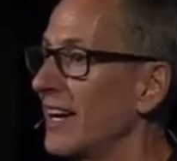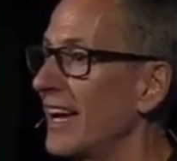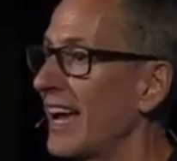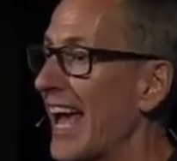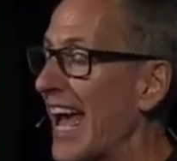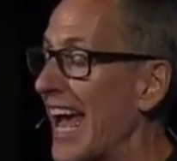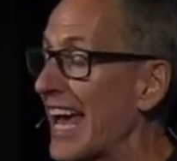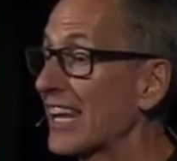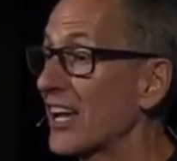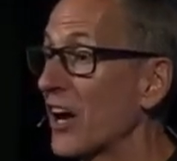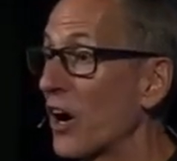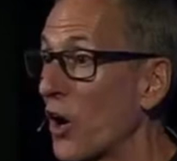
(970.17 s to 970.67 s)

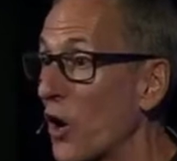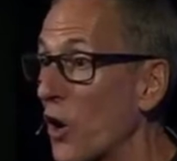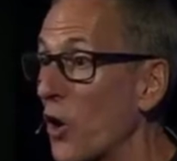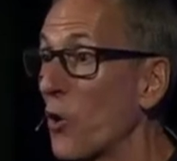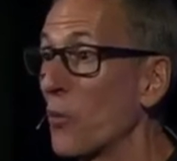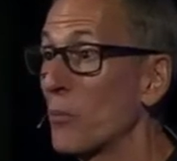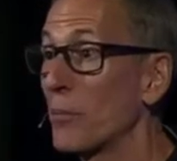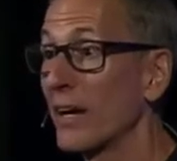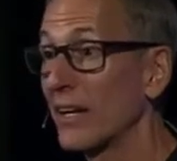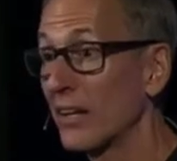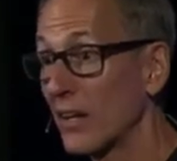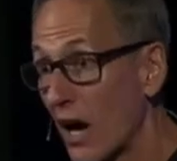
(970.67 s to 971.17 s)
and a
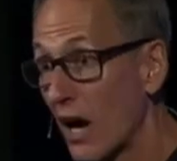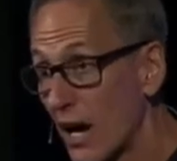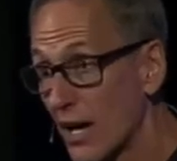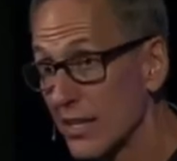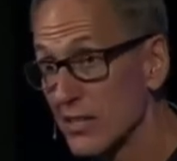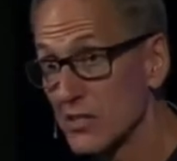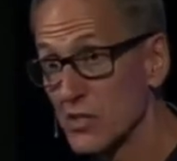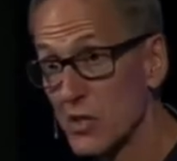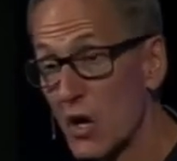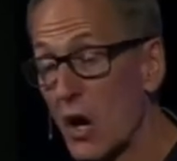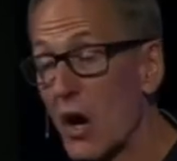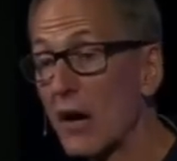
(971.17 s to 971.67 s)
hope." And God
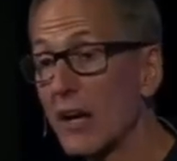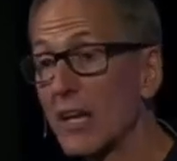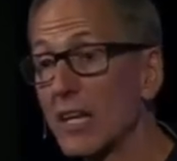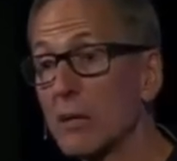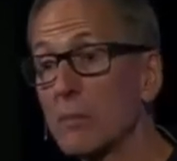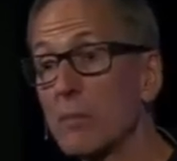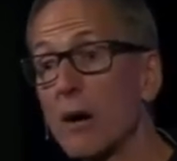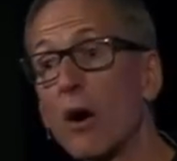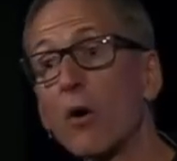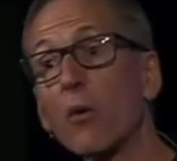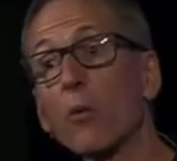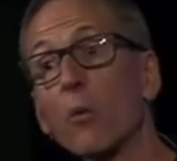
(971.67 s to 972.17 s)
is talking
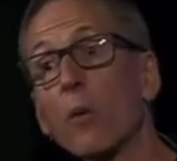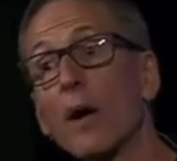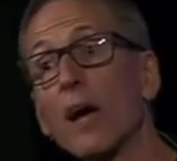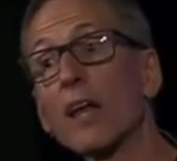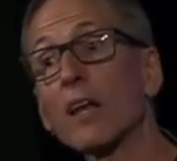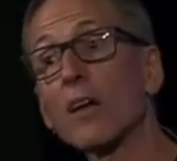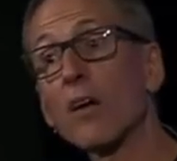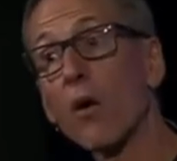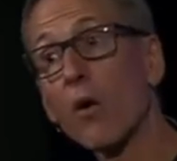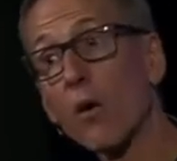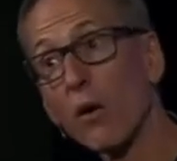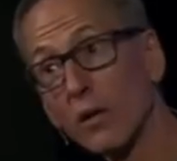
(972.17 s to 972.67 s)
about
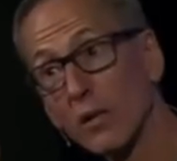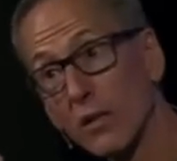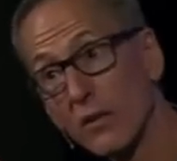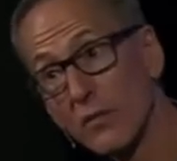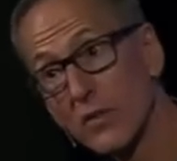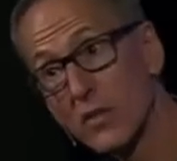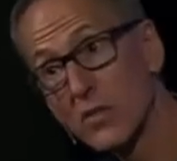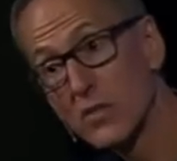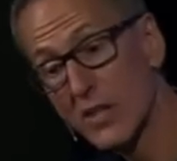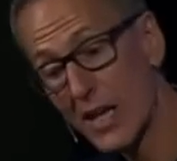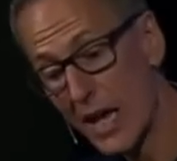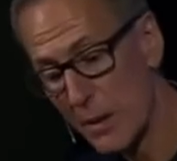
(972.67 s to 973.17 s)
when all of
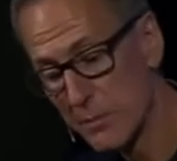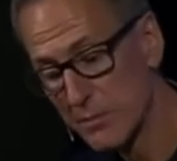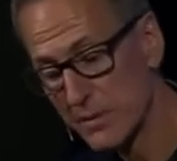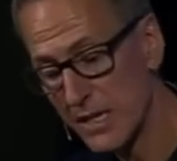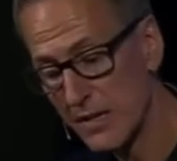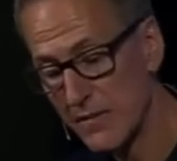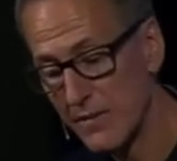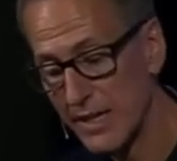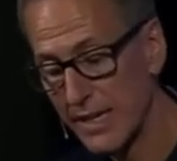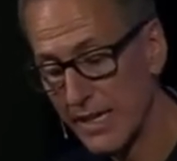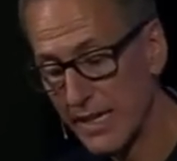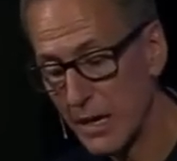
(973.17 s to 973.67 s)
this
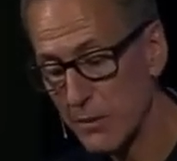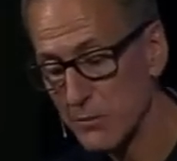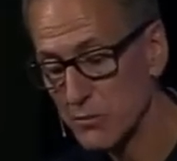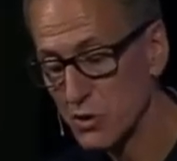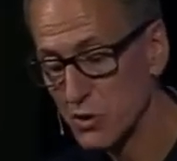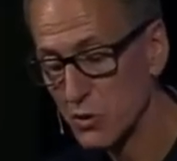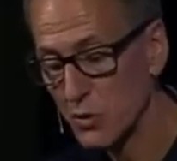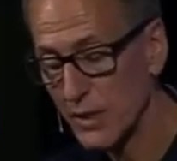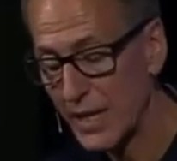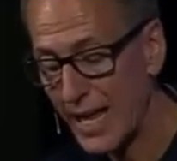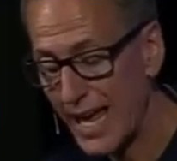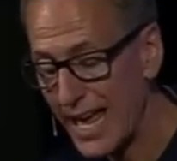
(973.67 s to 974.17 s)
captivity comes
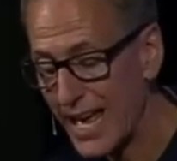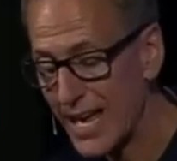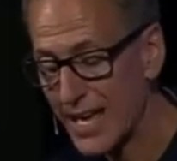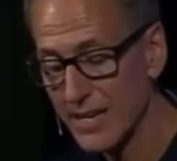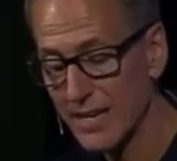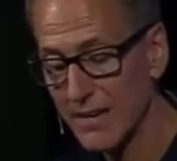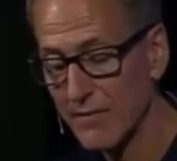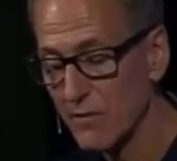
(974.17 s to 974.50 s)
to an end.